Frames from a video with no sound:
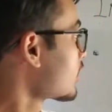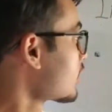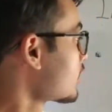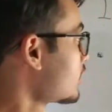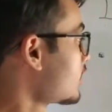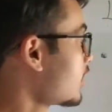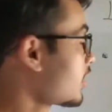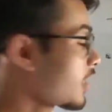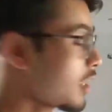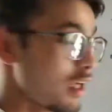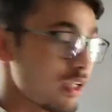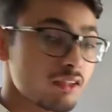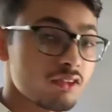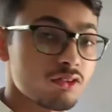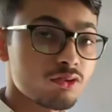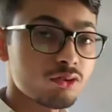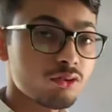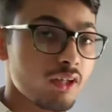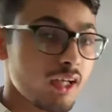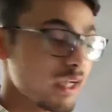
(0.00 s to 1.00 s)
There
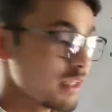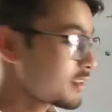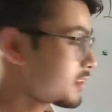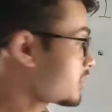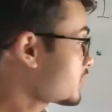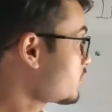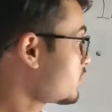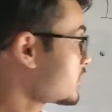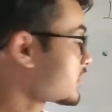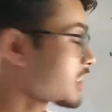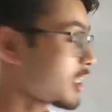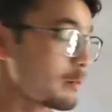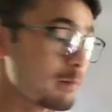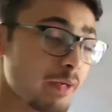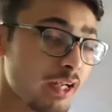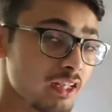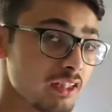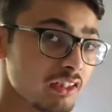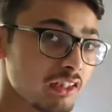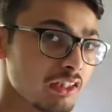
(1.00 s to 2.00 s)
are two axes which are
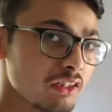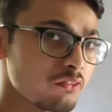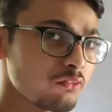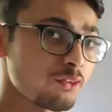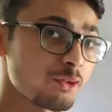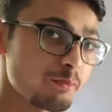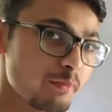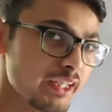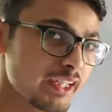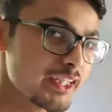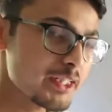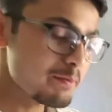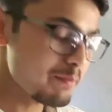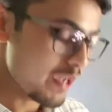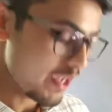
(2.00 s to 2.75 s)
parallel. We make it